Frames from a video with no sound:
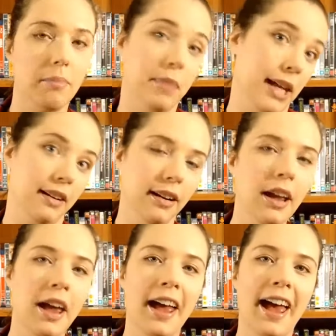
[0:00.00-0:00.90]
better.
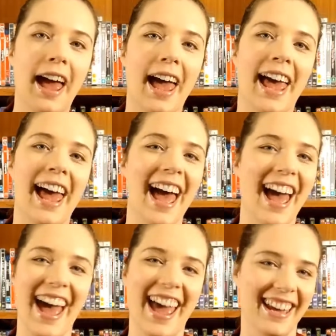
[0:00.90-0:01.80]

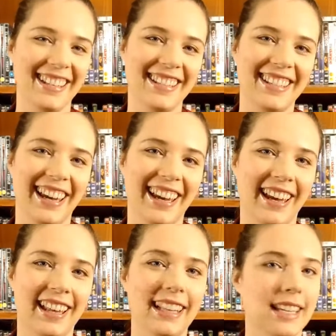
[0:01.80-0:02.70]
And
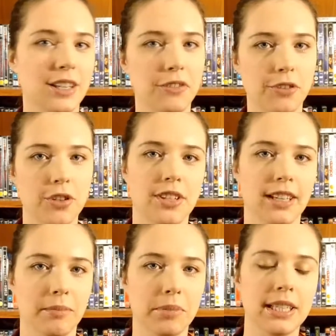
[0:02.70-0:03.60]
less
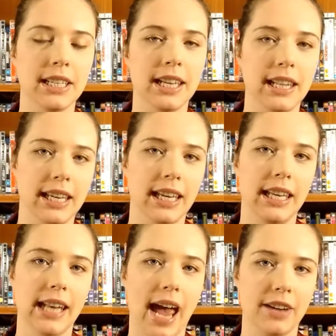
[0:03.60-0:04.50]
confusing, particularly
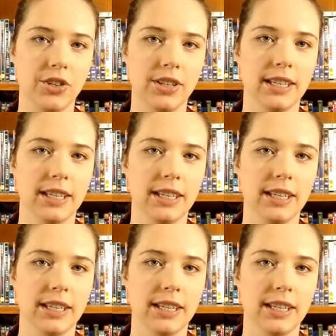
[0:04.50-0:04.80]
in action